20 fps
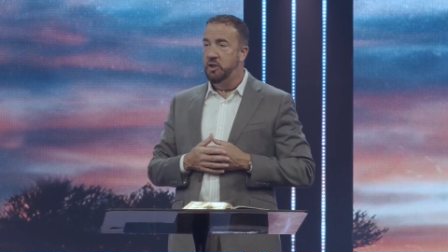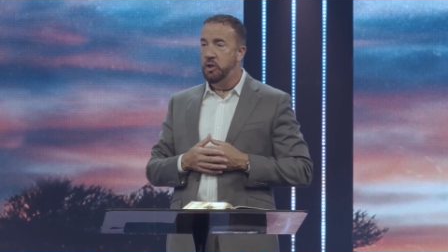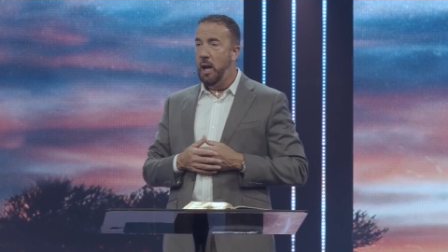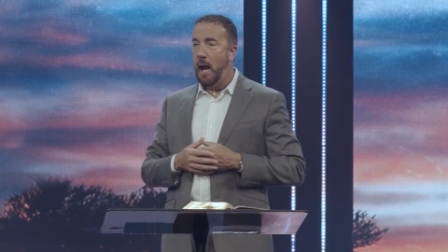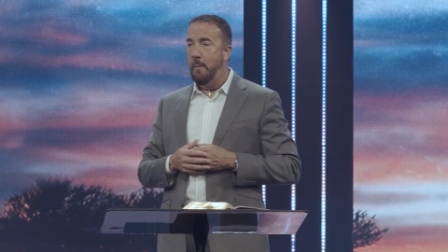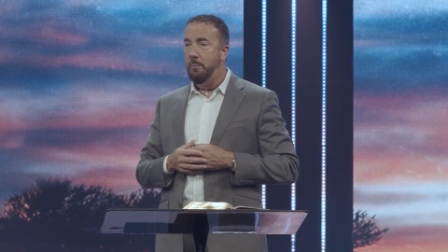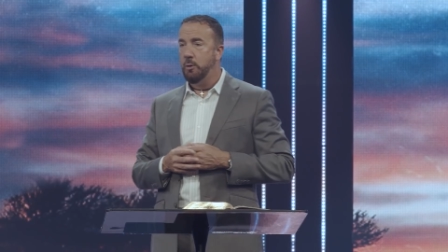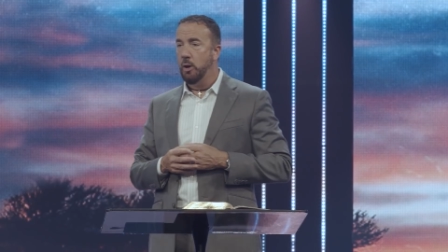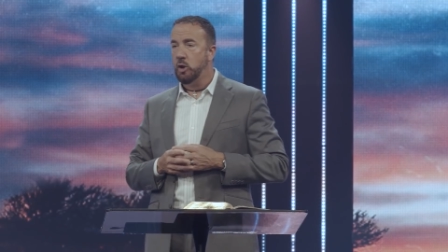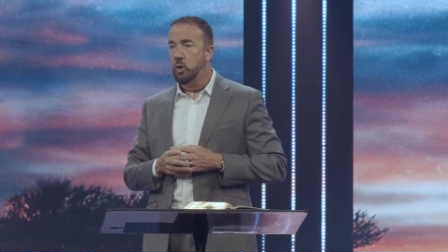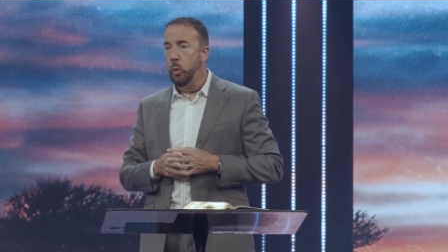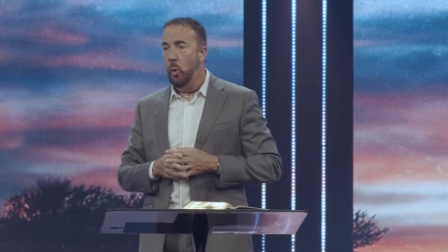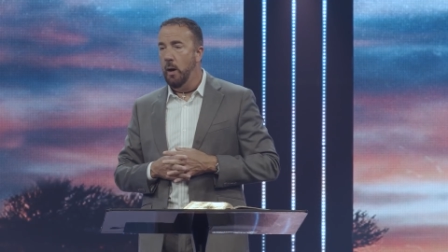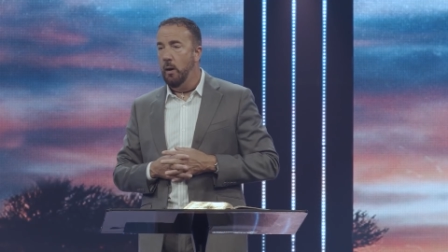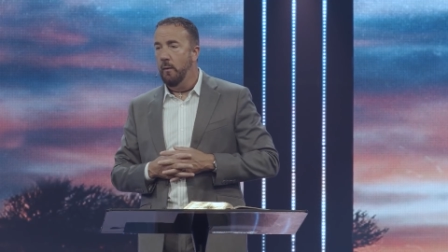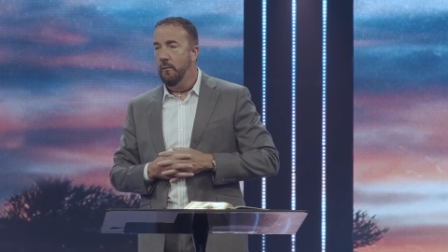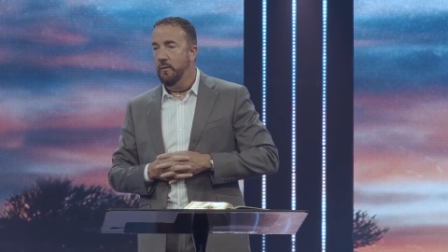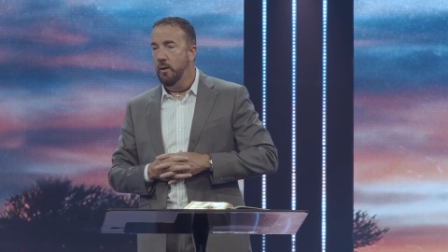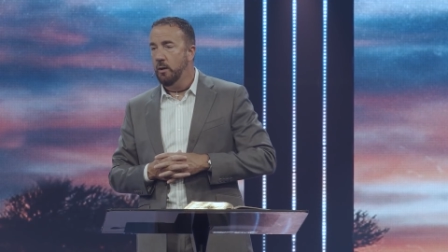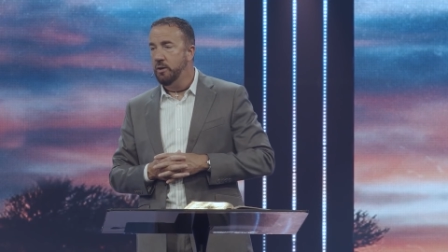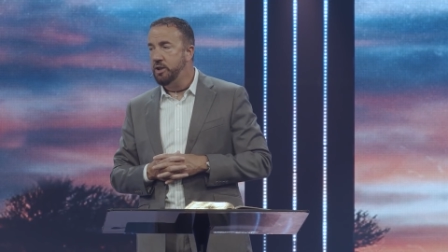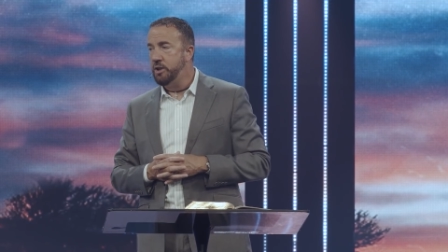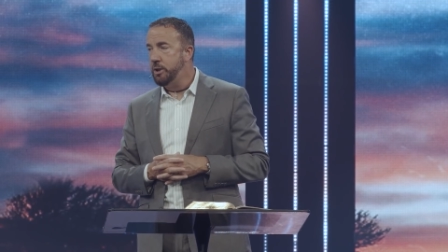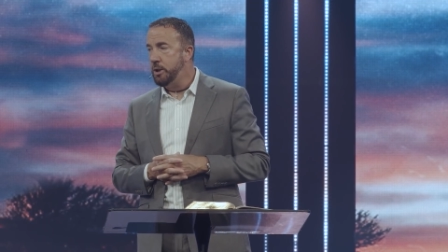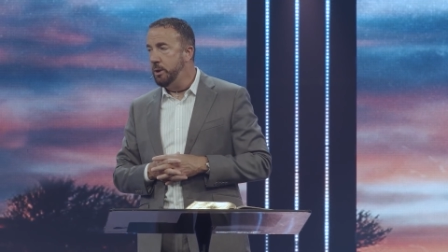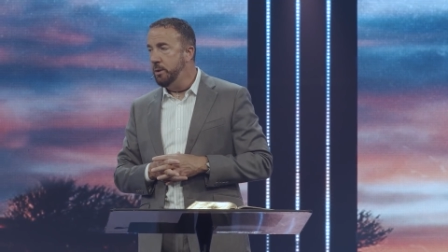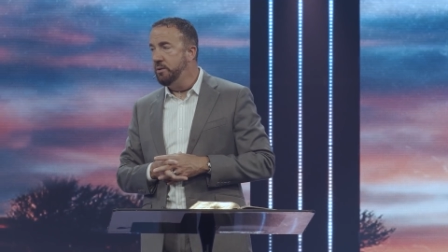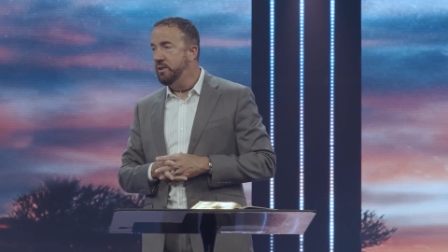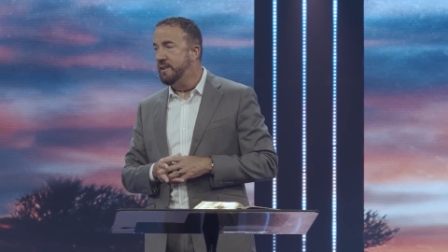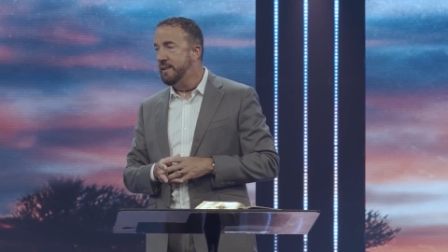chapter 12, verse
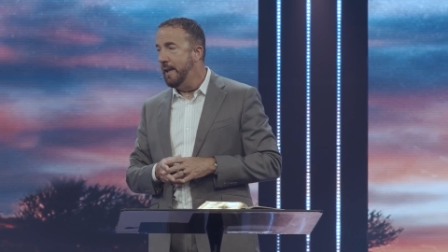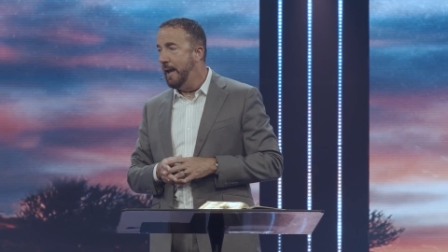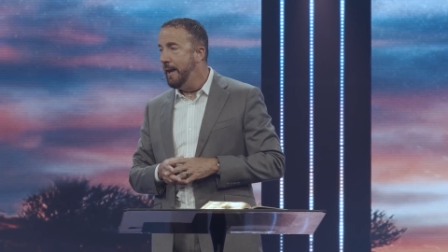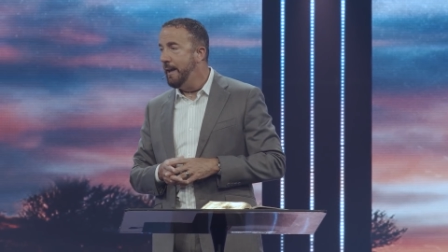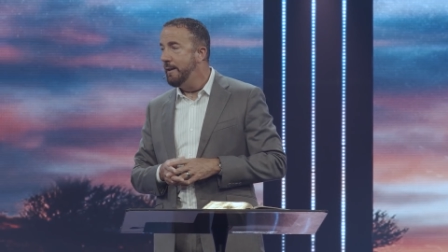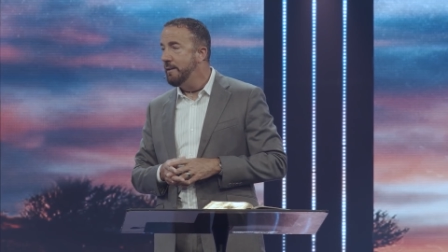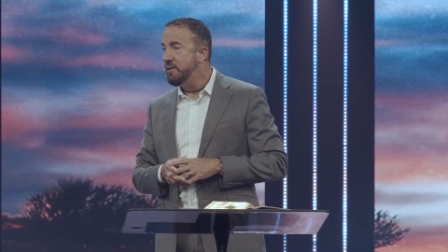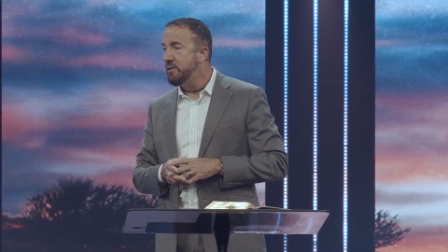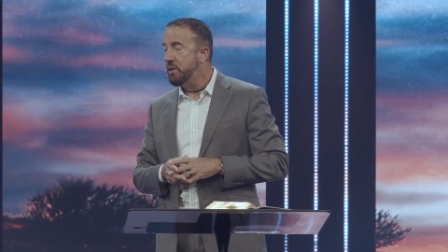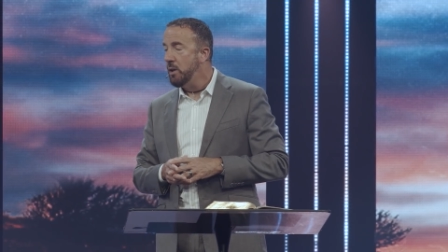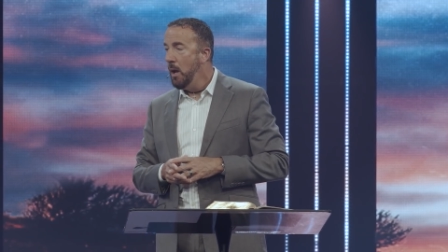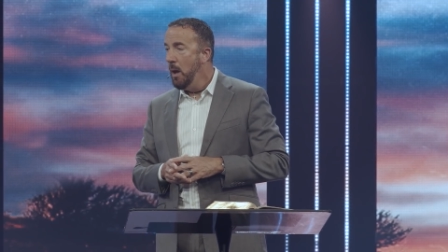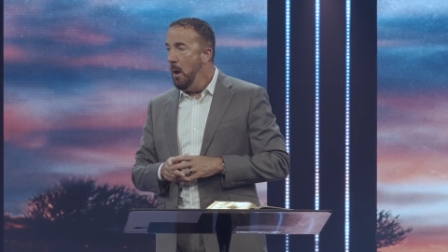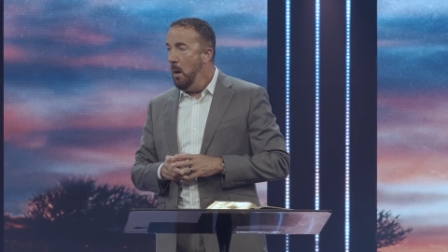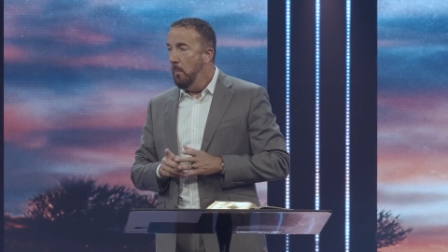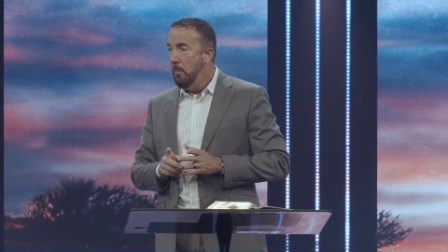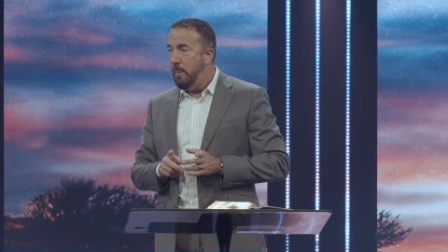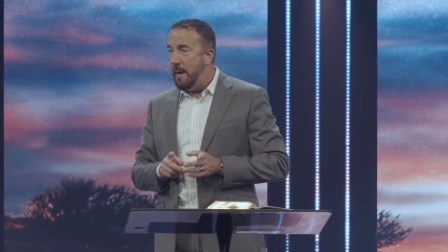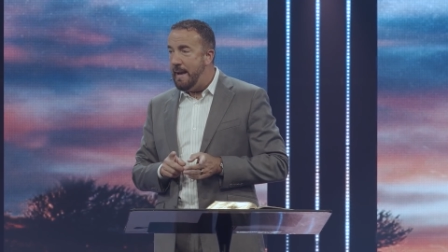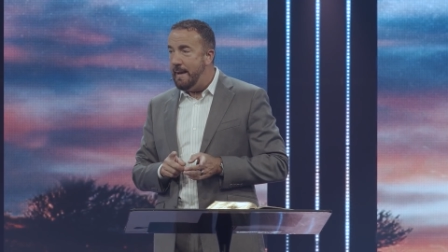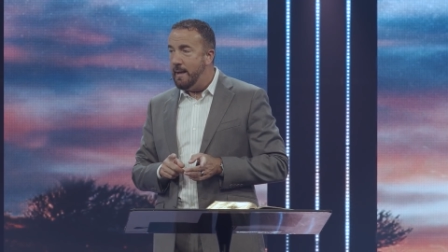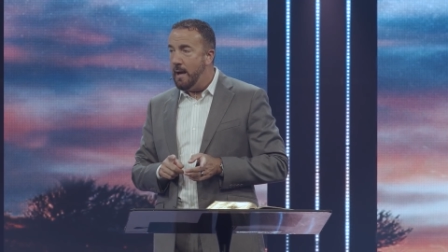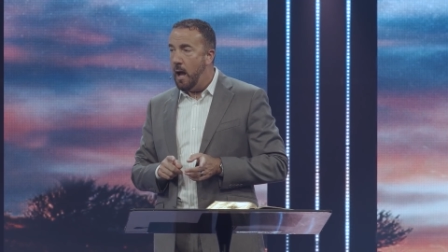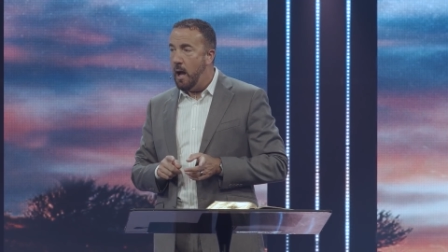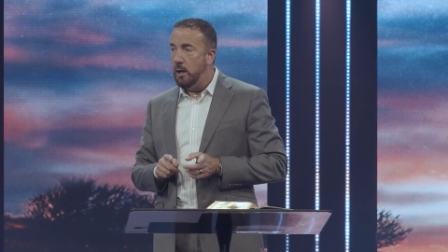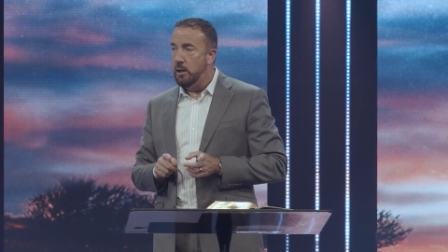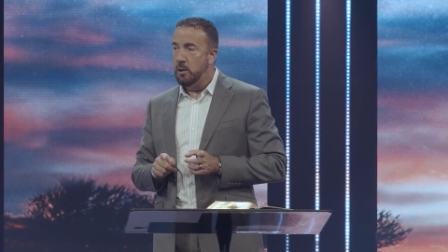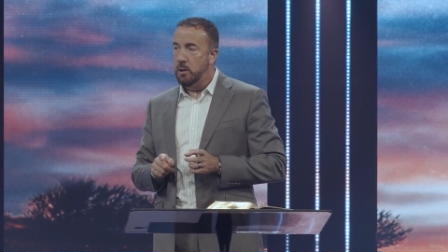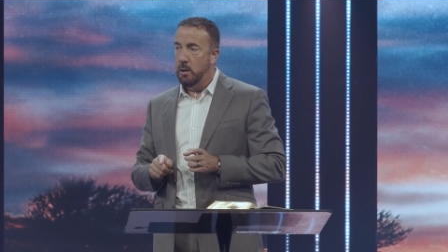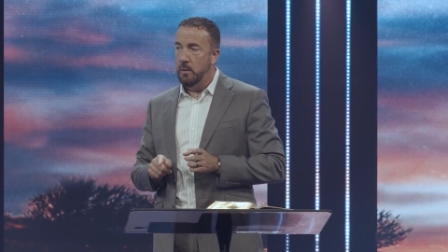2 says, be
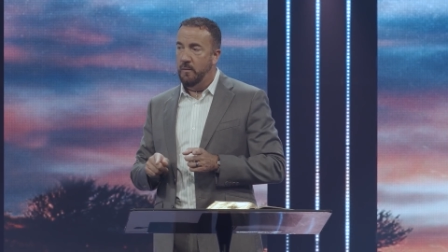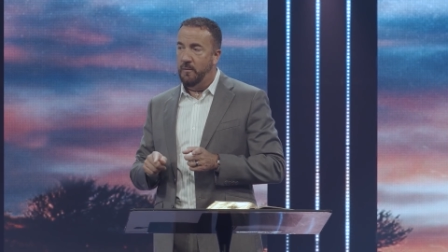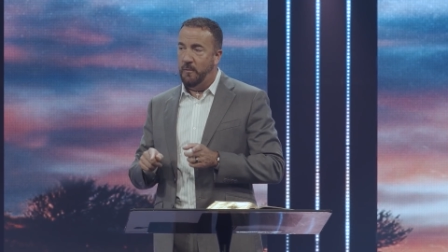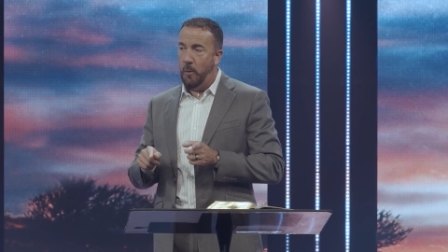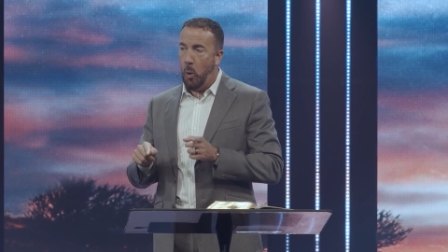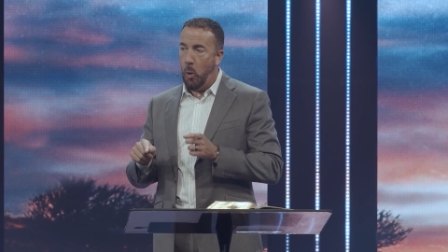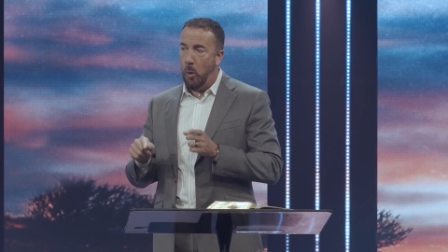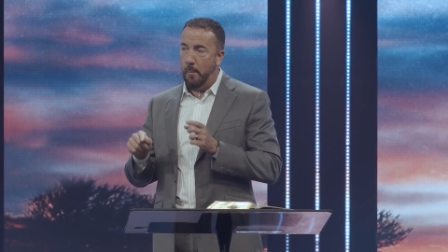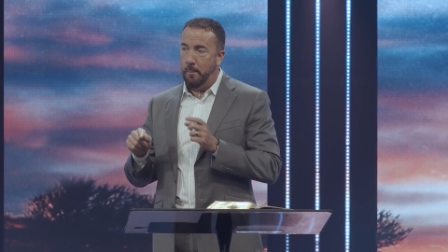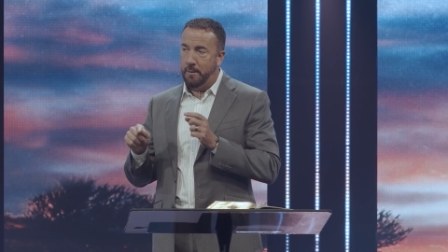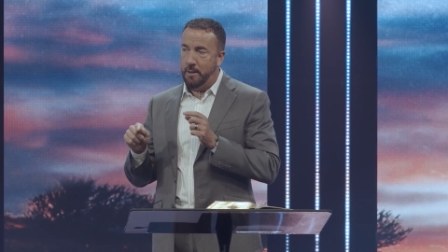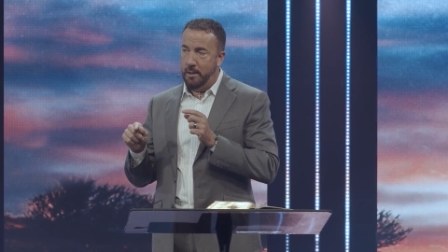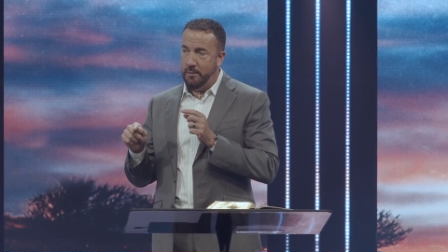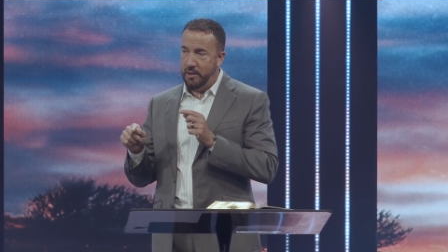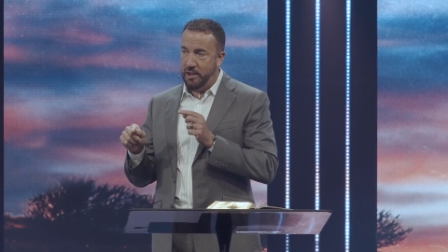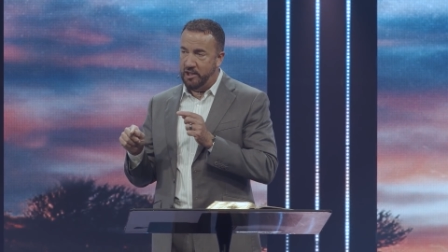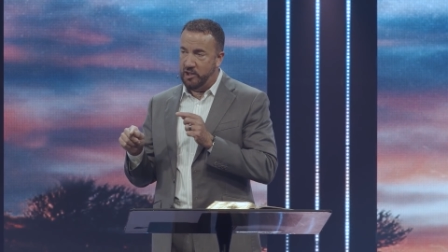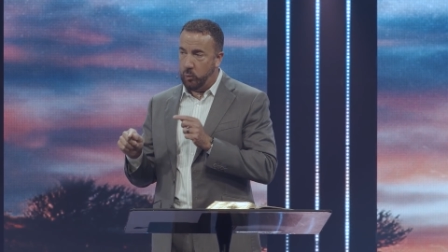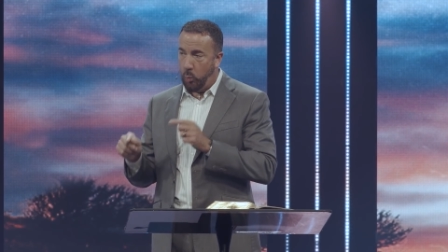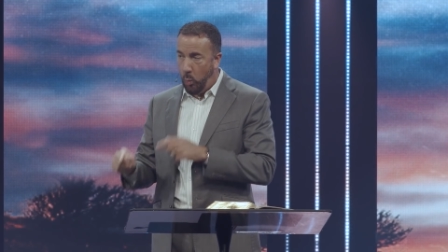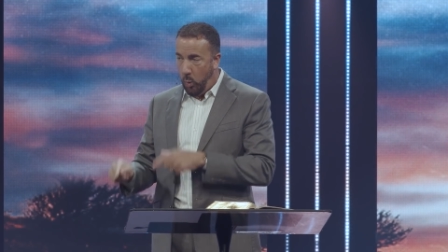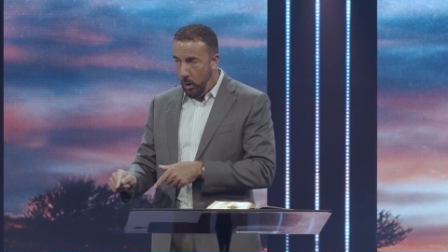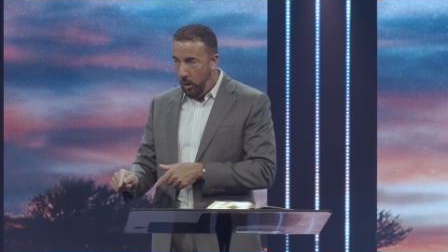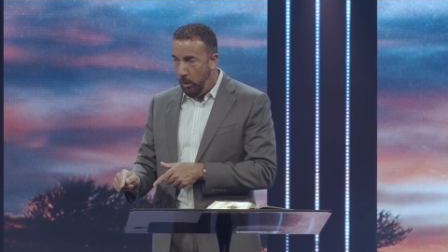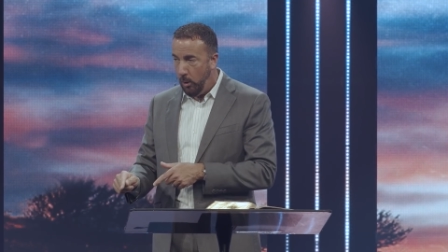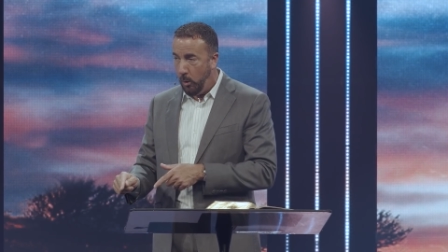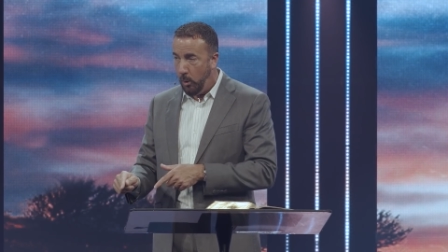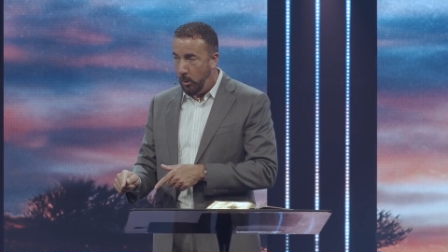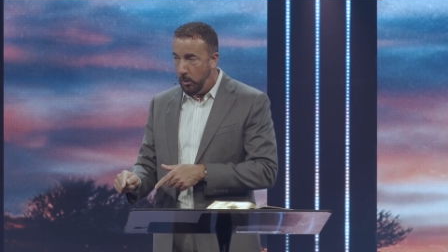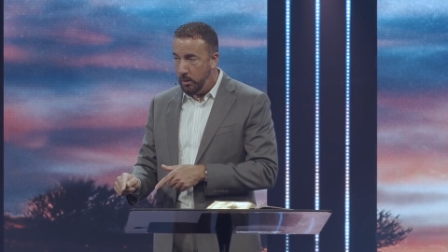not conformed to this
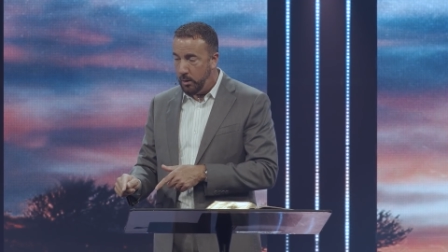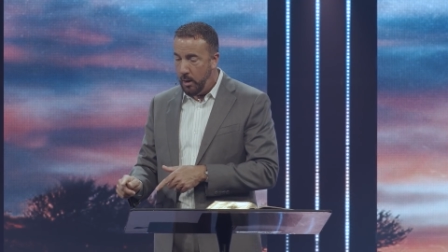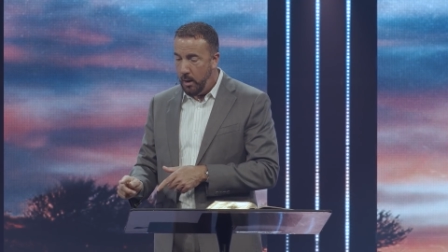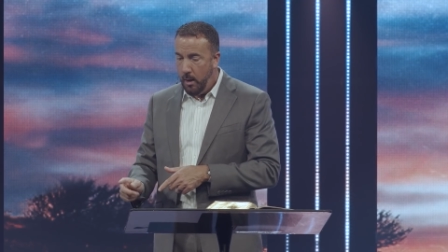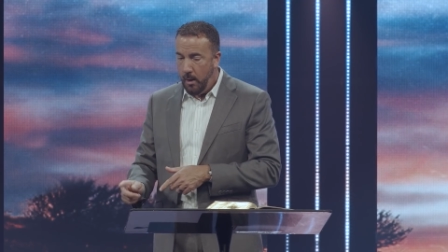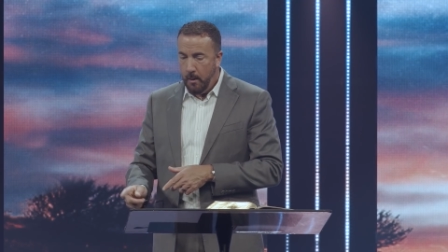world,